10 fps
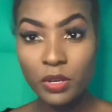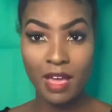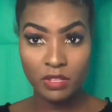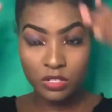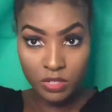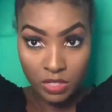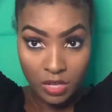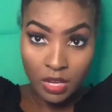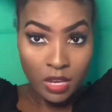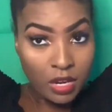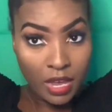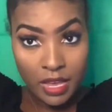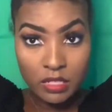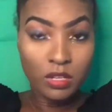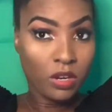after I put my hair in
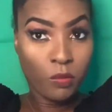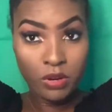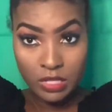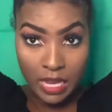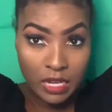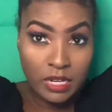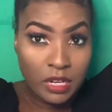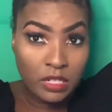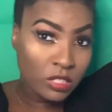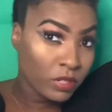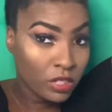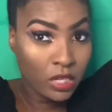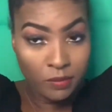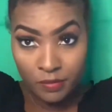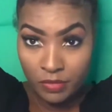the pony, I'm going to
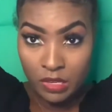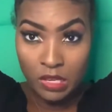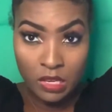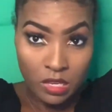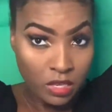take the